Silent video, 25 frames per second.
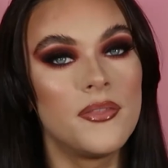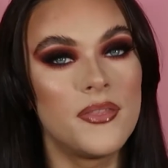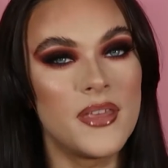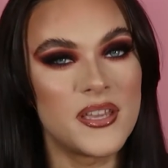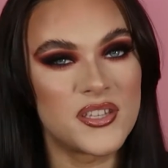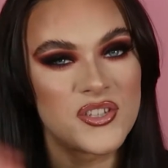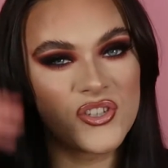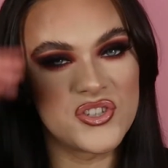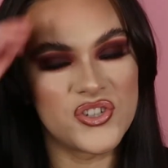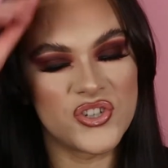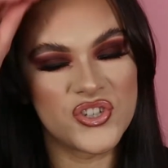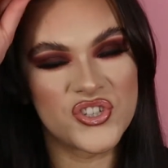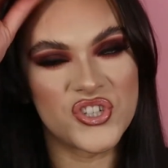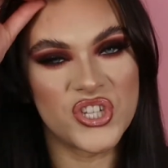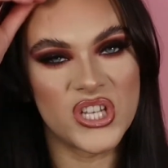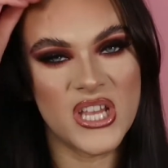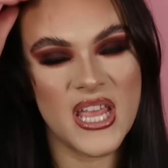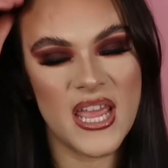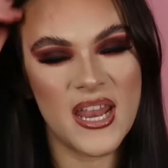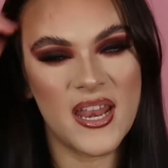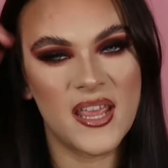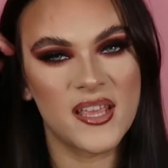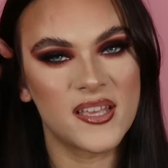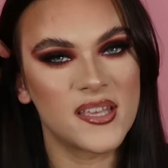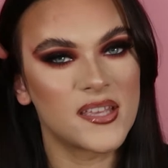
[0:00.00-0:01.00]
This is your
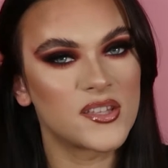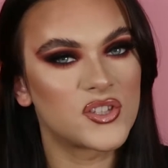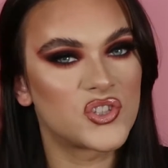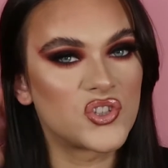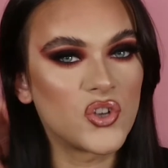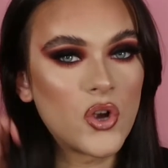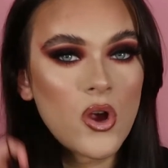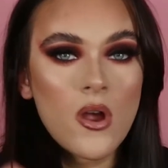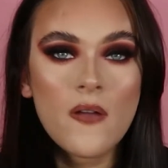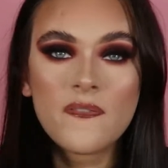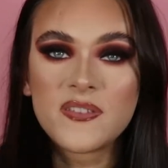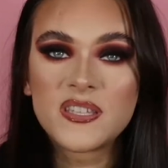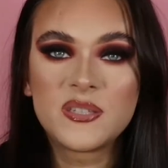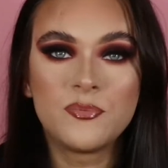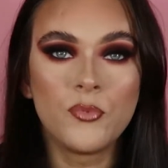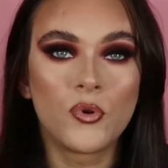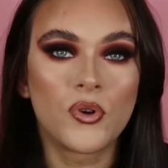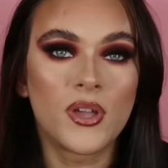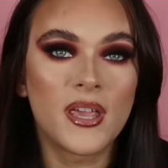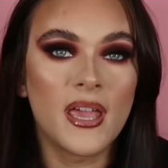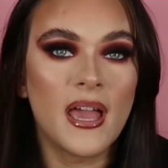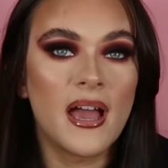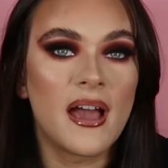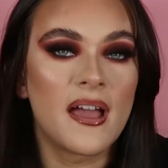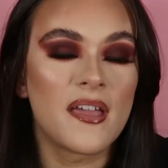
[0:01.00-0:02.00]
generic sort of
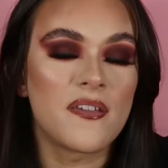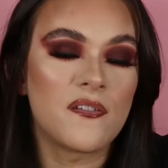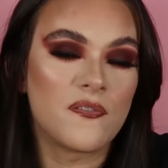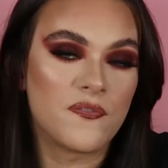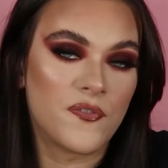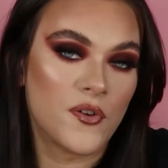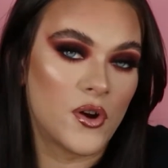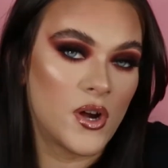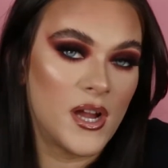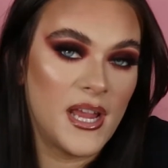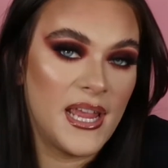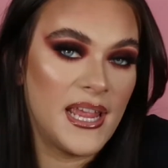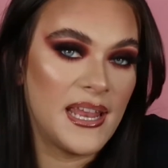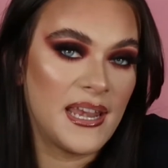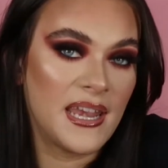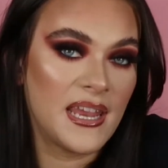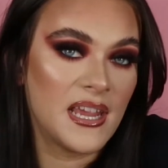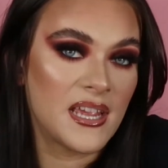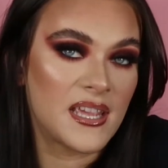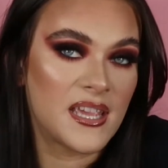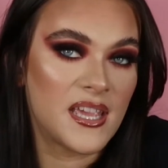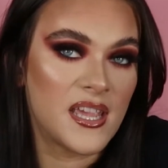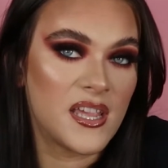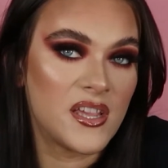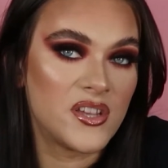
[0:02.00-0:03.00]
smoky eye for any
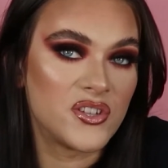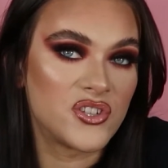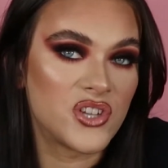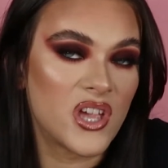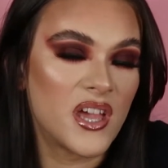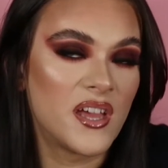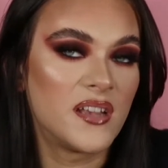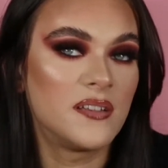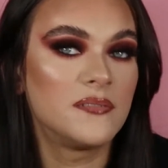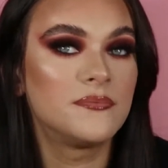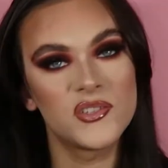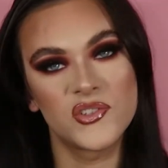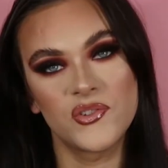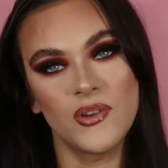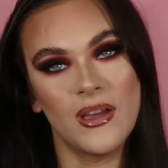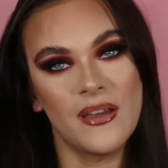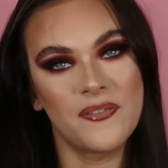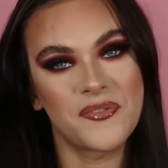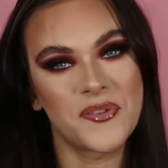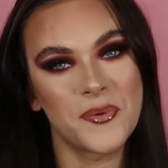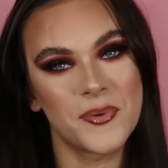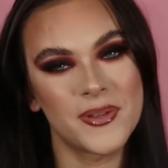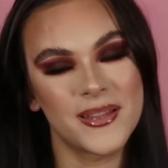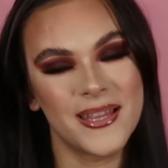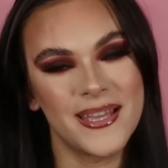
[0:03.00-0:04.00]
occasion. So
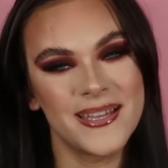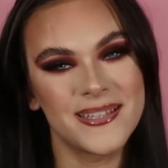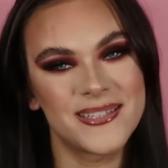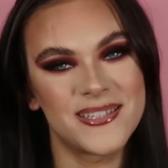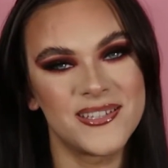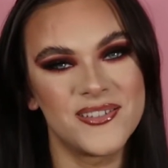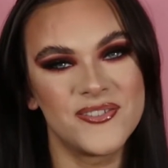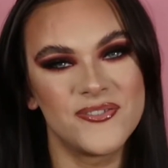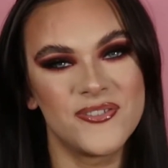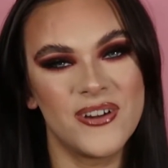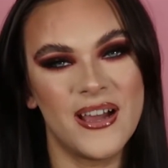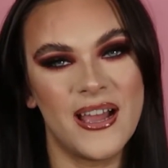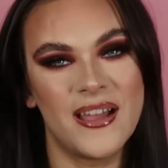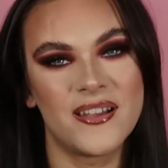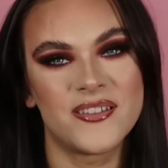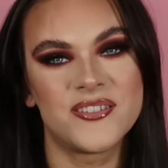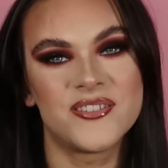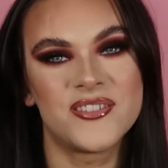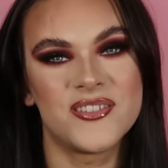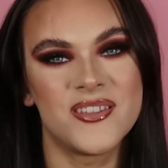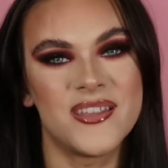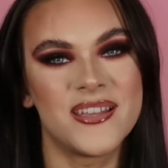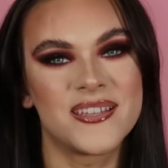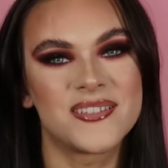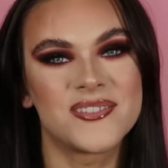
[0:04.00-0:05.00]
if you would like to know how to
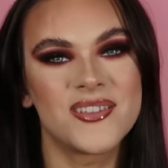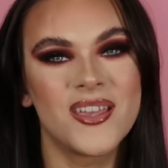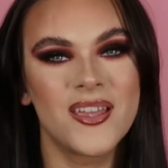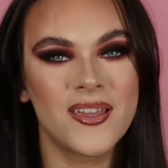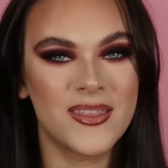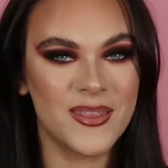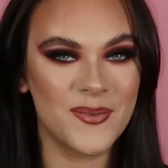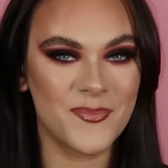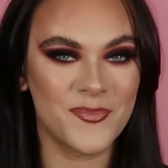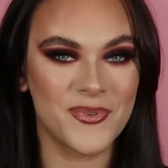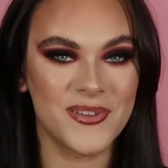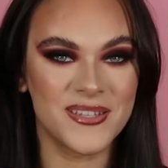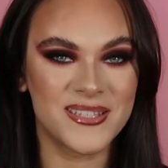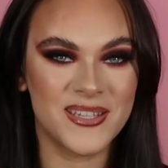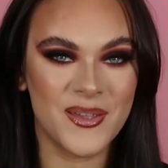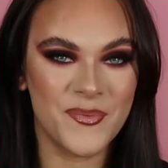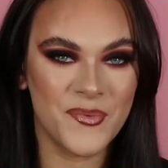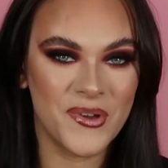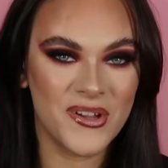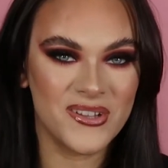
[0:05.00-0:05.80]
do this look, then please keep